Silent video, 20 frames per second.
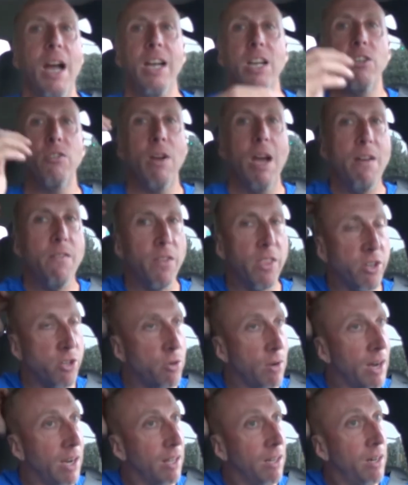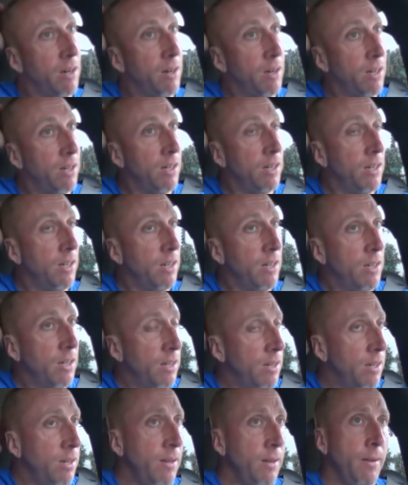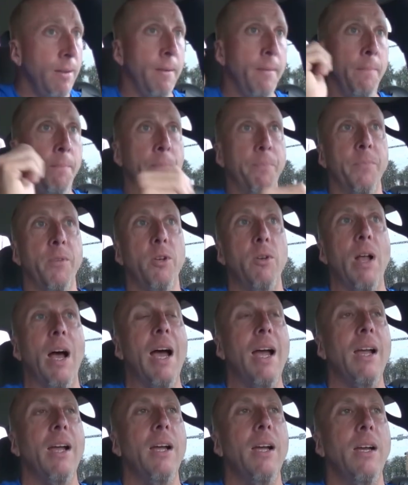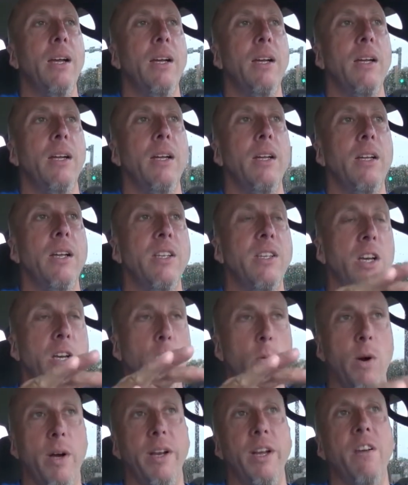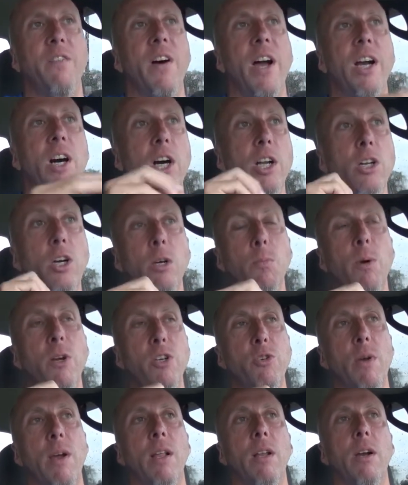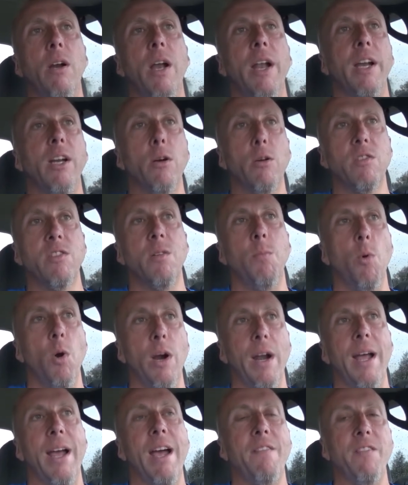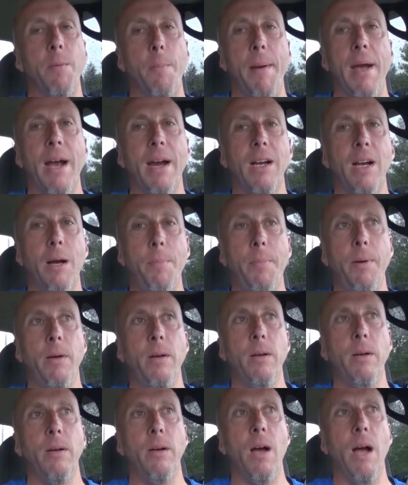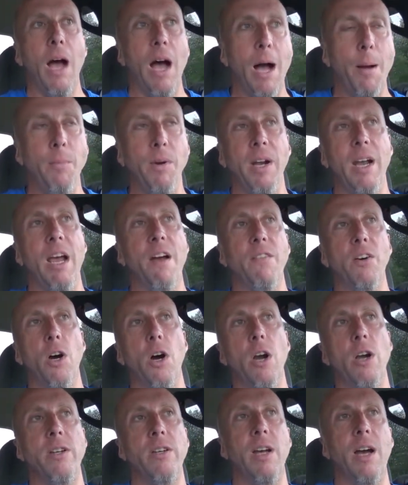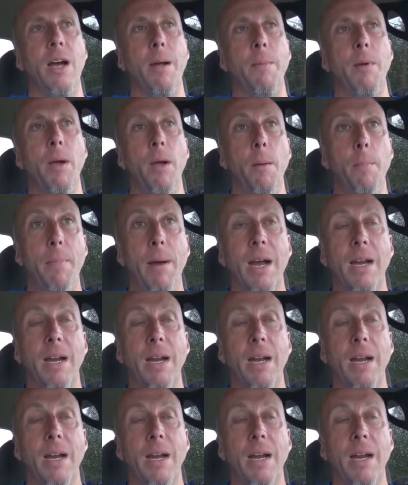I can drive with the trailer. Dude, I tell you what, if I unhook my trailer and I go somewhere and I have to back up, I'm gonna have a hard time.